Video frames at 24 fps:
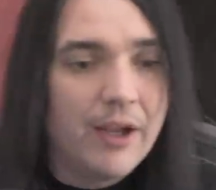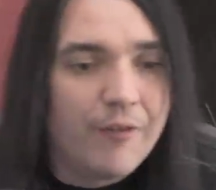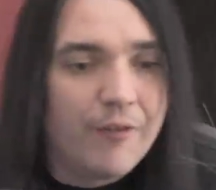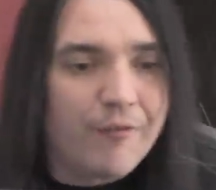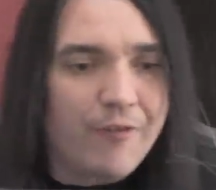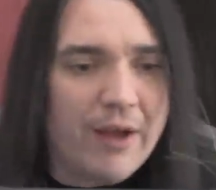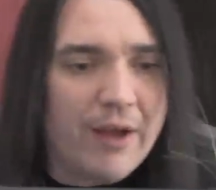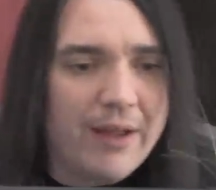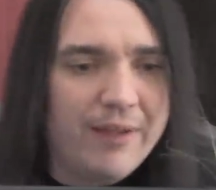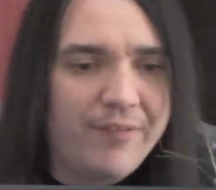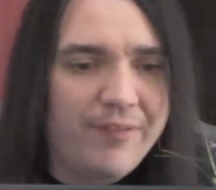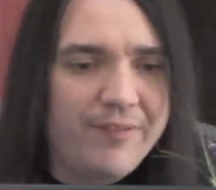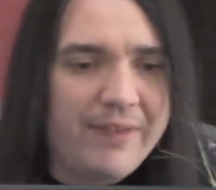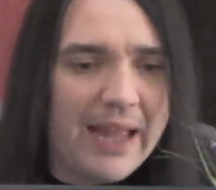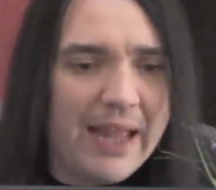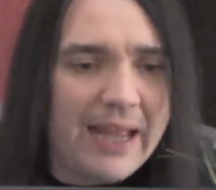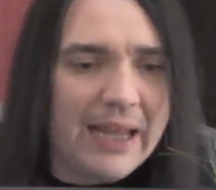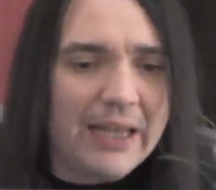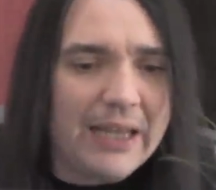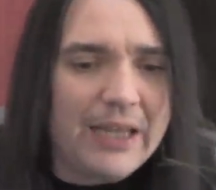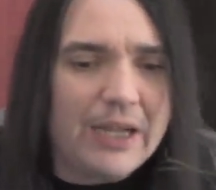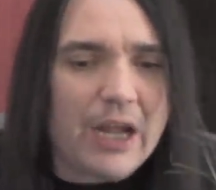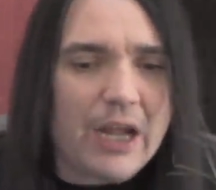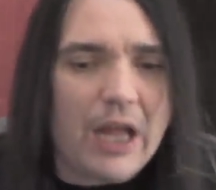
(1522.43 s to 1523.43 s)
Friends,
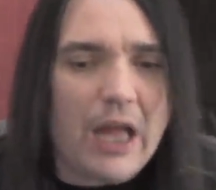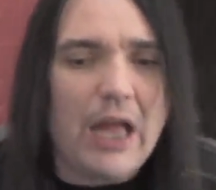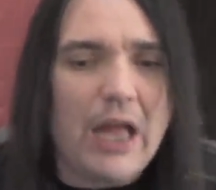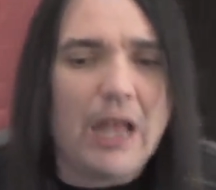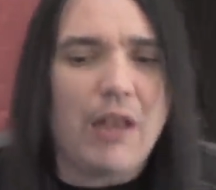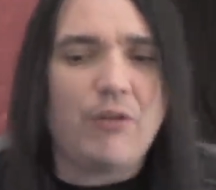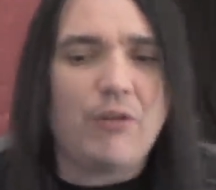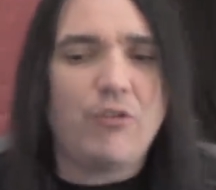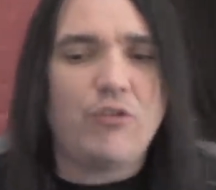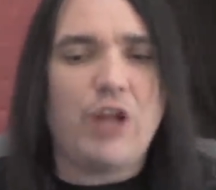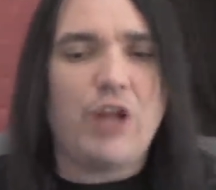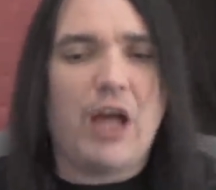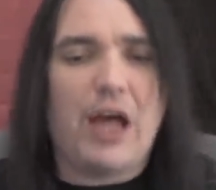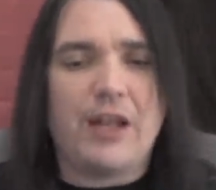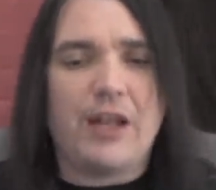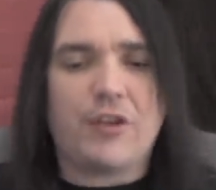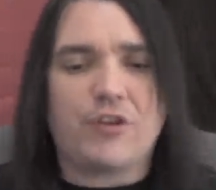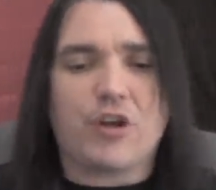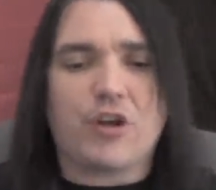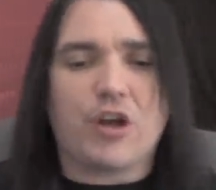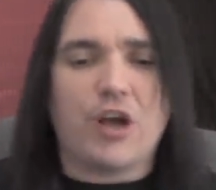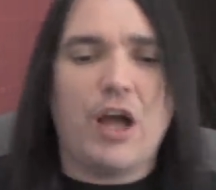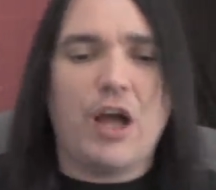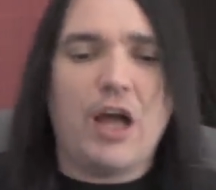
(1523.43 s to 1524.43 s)

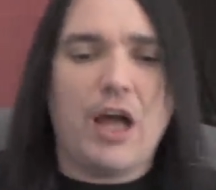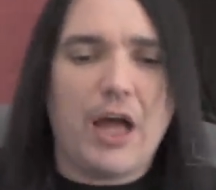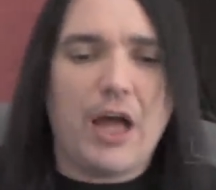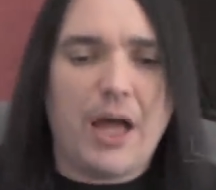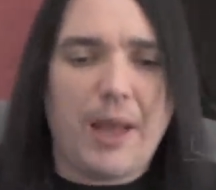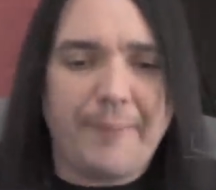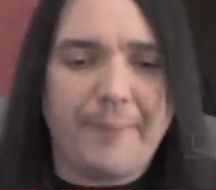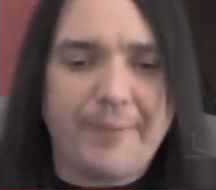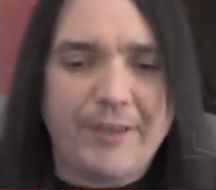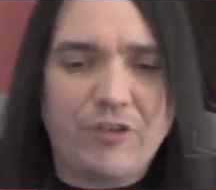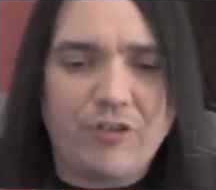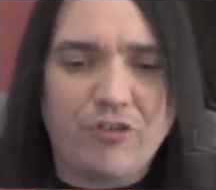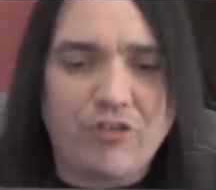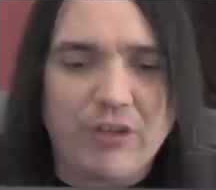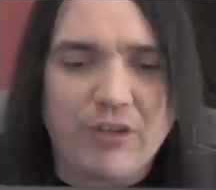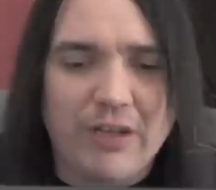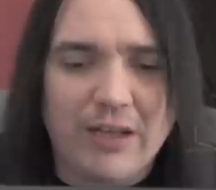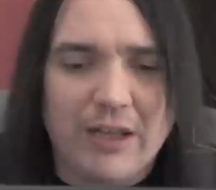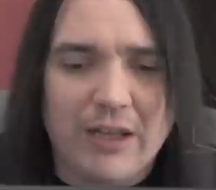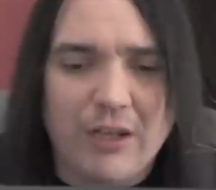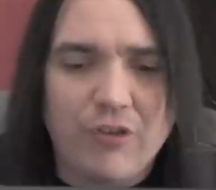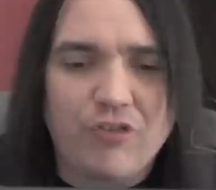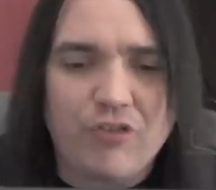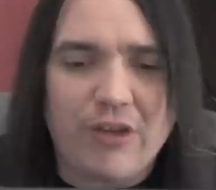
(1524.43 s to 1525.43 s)
dailycaller.com,
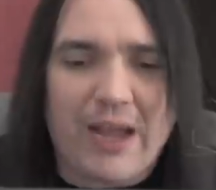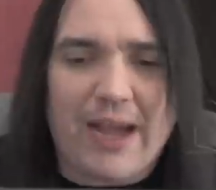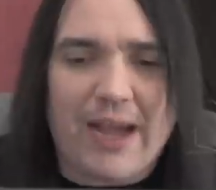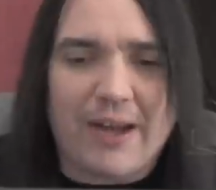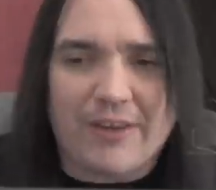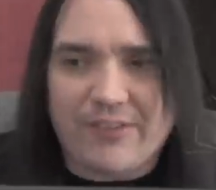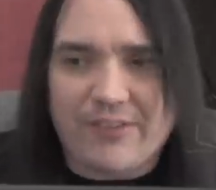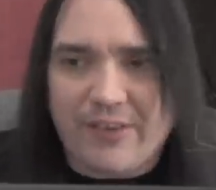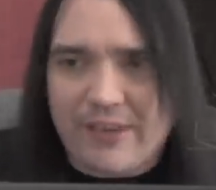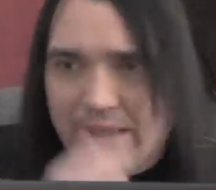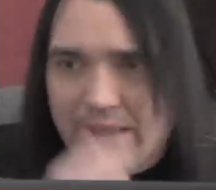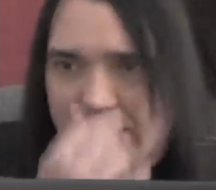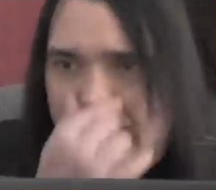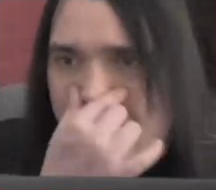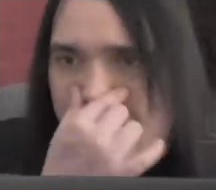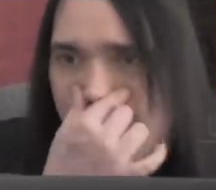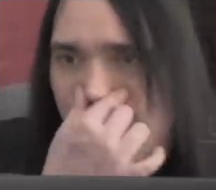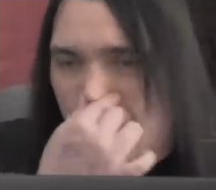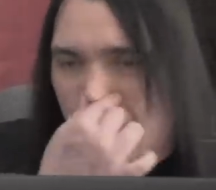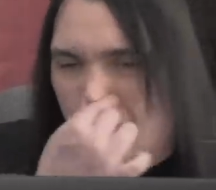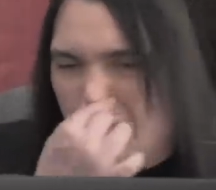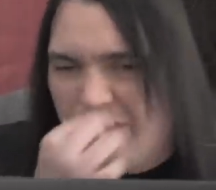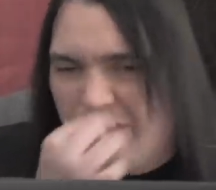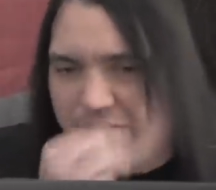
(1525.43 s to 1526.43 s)
Shelia Jackson Lee,
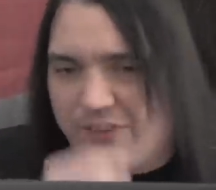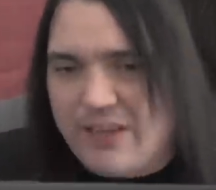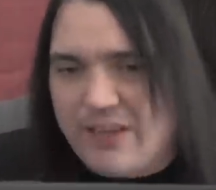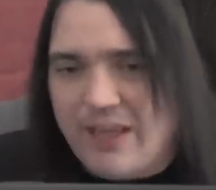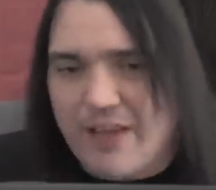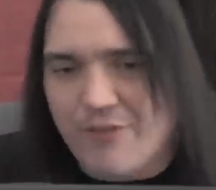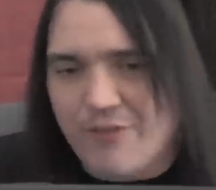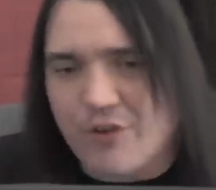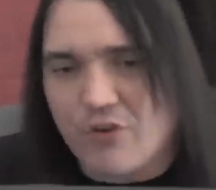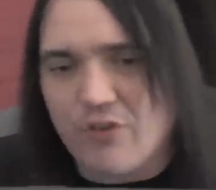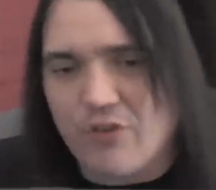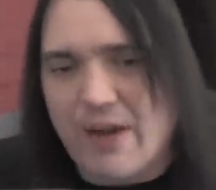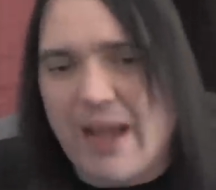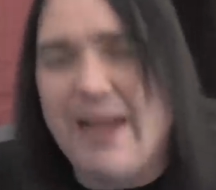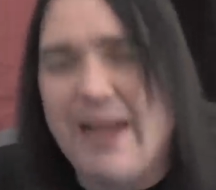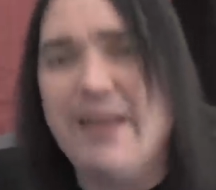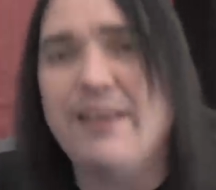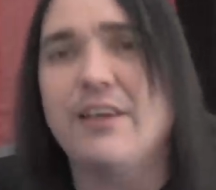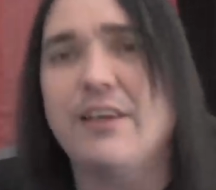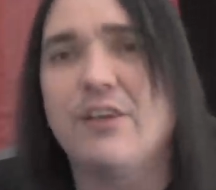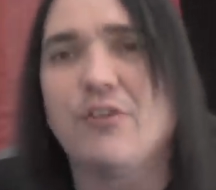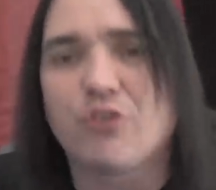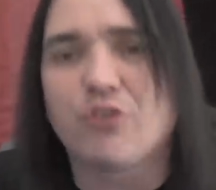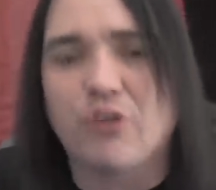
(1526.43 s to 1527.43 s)
who is never
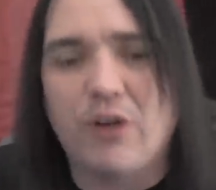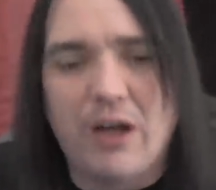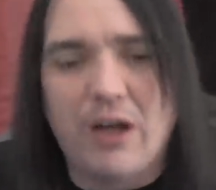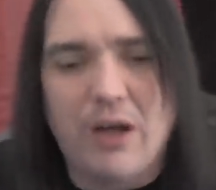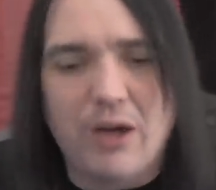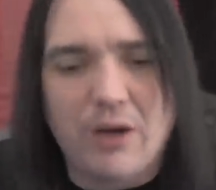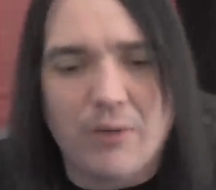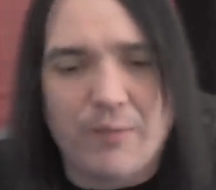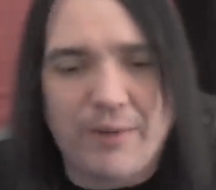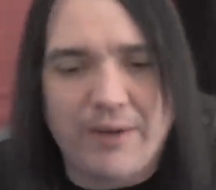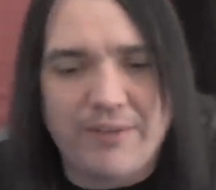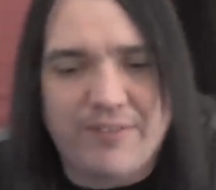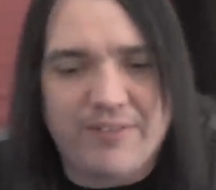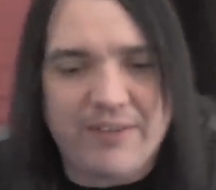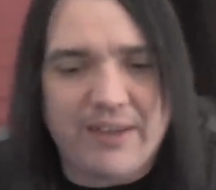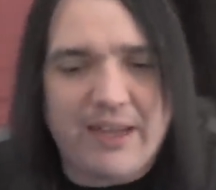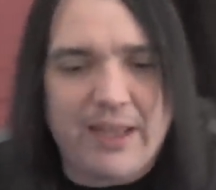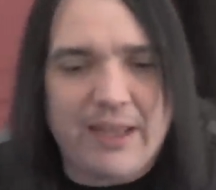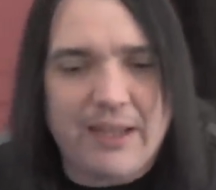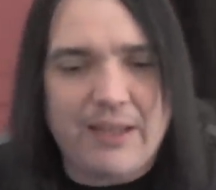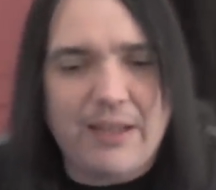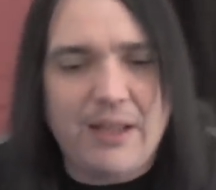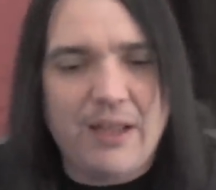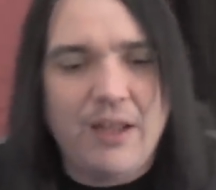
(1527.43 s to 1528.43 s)
right, is wrong once
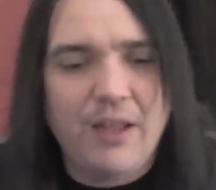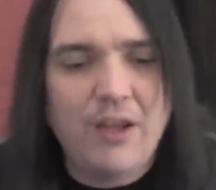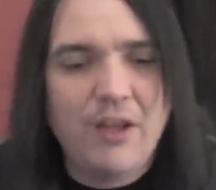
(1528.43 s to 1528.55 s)
again.